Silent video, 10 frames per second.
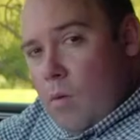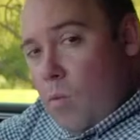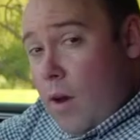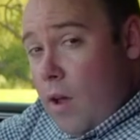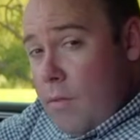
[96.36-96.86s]

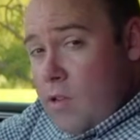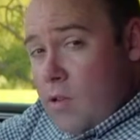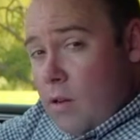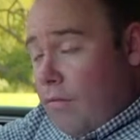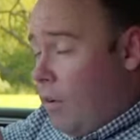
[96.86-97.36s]
One
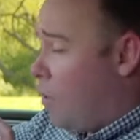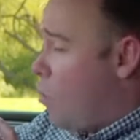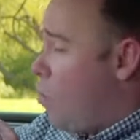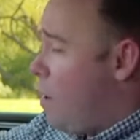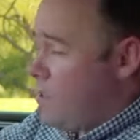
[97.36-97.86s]
omission I find
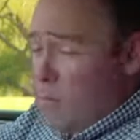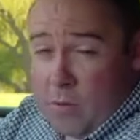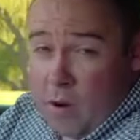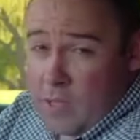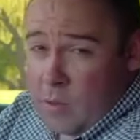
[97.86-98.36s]
quite
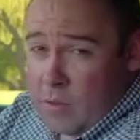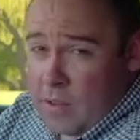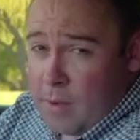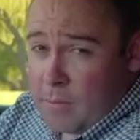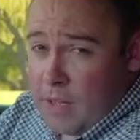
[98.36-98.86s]
surprising with
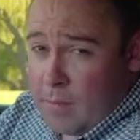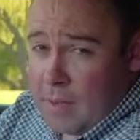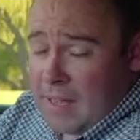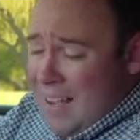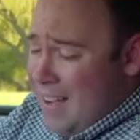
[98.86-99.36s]
the updated
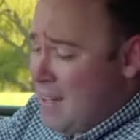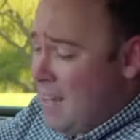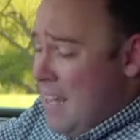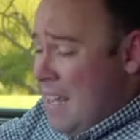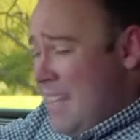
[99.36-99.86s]
Macan
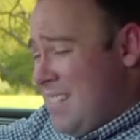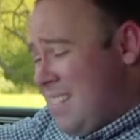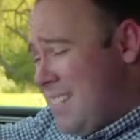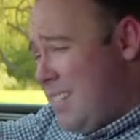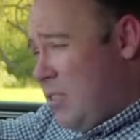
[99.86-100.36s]
is
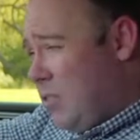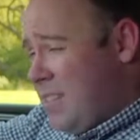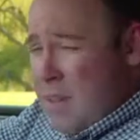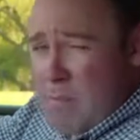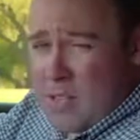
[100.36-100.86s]
that it still
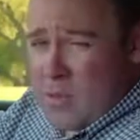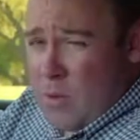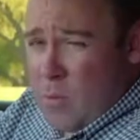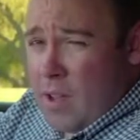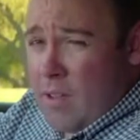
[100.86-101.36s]
doesn't get much
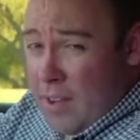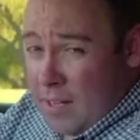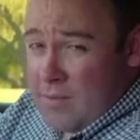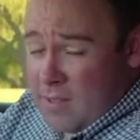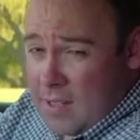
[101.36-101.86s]
in the way of
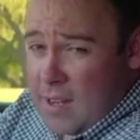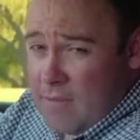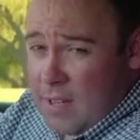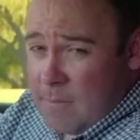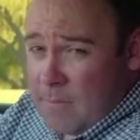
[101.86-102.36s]
active
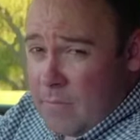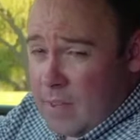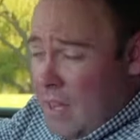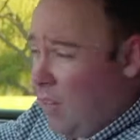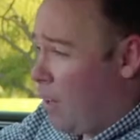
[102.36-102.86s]
safety.
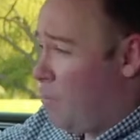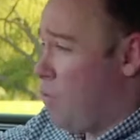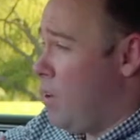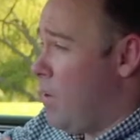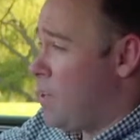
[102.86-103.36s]
Unlike
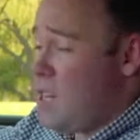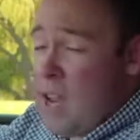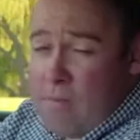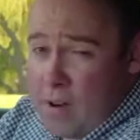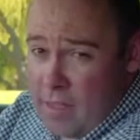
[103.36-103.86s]
pretty much
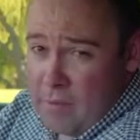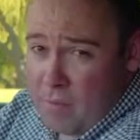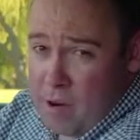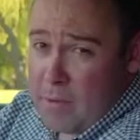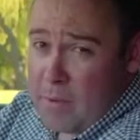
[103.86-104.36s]
every other
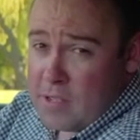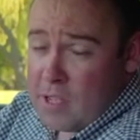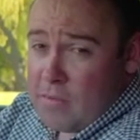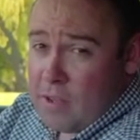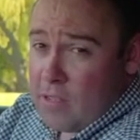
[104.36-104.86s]
premium
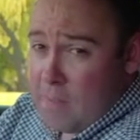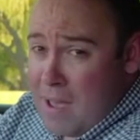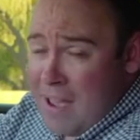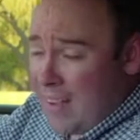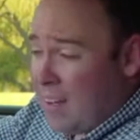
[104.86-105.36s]
SUV on the
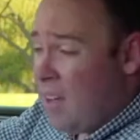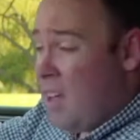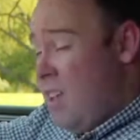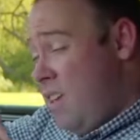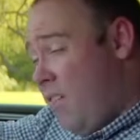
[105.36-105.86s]
market,
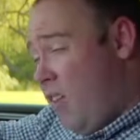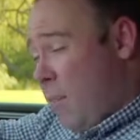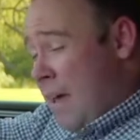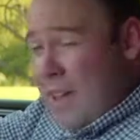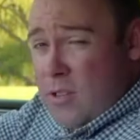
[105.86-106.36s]
you've got to
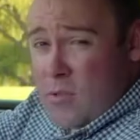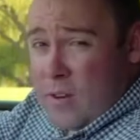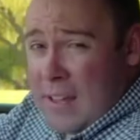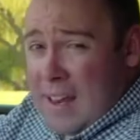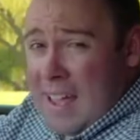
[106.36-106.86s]
pay extra
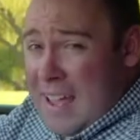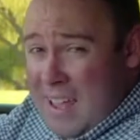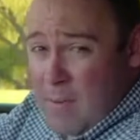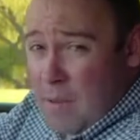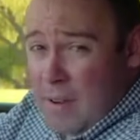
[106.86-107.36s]
to get
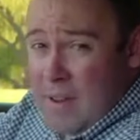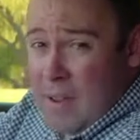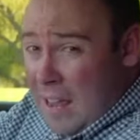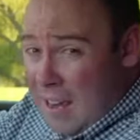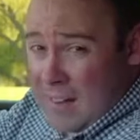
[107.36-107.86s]
AEB
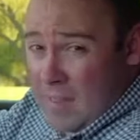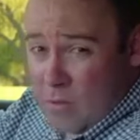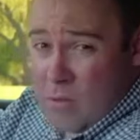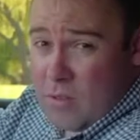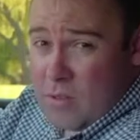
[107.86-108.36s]
and
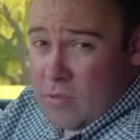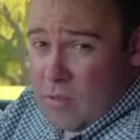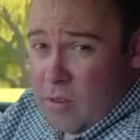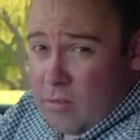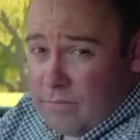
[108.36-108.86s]
active cruise
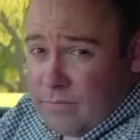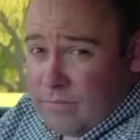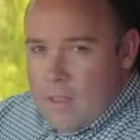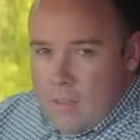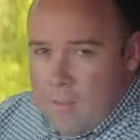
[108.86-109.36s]
control.
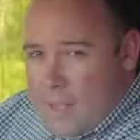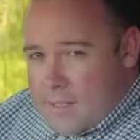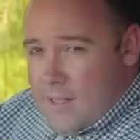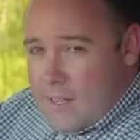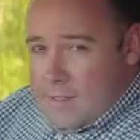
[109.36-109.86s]
The back
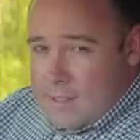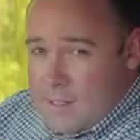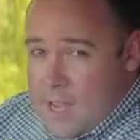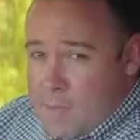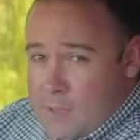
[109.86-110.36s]
seat is the
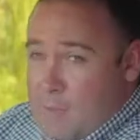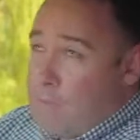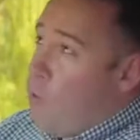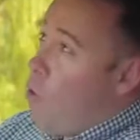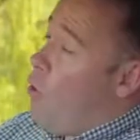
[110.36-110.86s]
same as
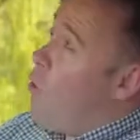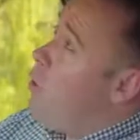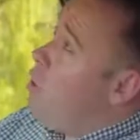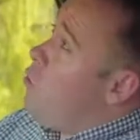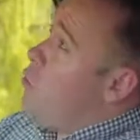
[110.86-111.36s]
before,
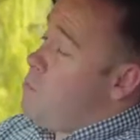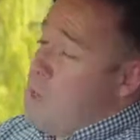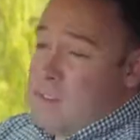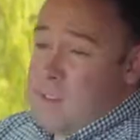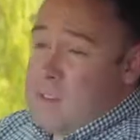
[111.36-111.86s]
which
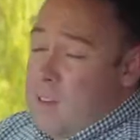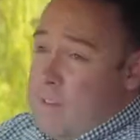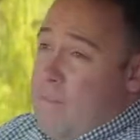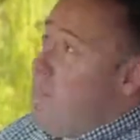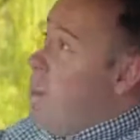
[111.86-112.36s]
means there's
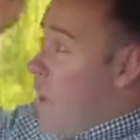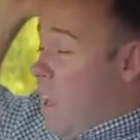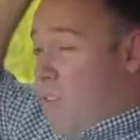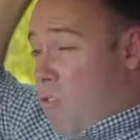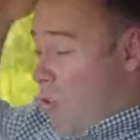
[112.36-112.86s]
enough
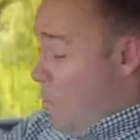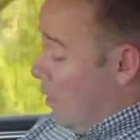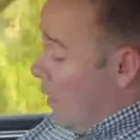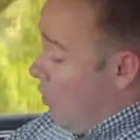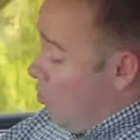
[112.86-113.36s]
headroom
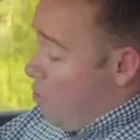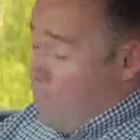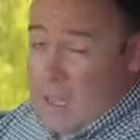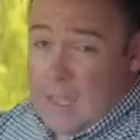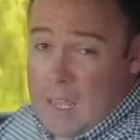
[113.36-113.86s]
and legroom
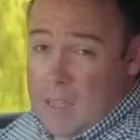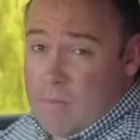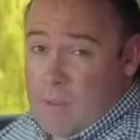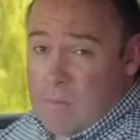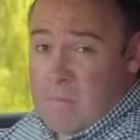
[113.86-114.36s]
back here
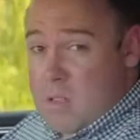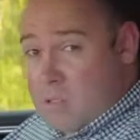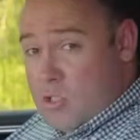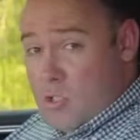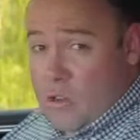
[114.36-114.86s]
for
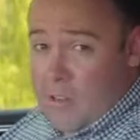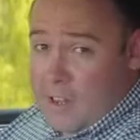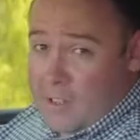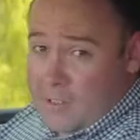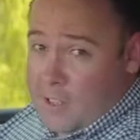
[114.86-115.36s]
shorter
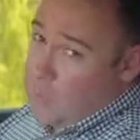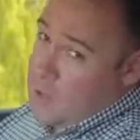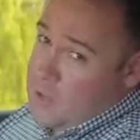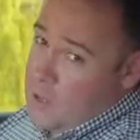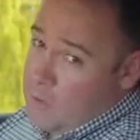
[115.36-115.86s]
adults like
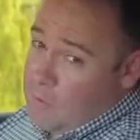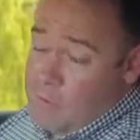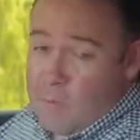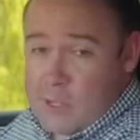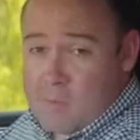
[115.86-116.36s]
myself,
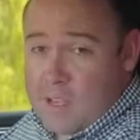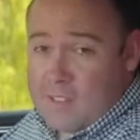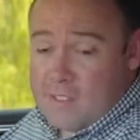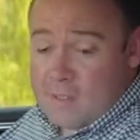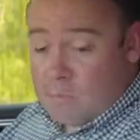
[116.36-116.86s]
which
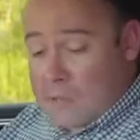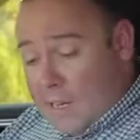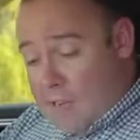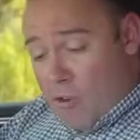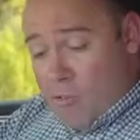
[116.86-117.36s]
means there's
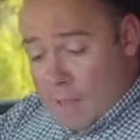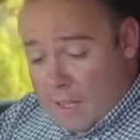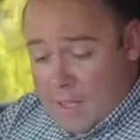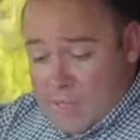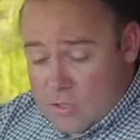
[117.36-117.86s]
plenty of room
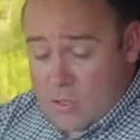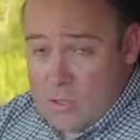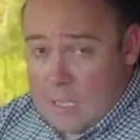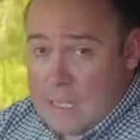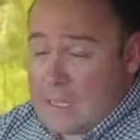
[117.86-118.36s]
back here for
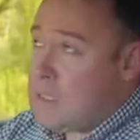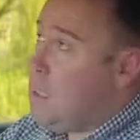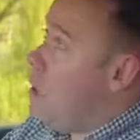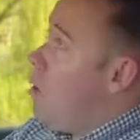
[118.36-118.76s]
2 kids,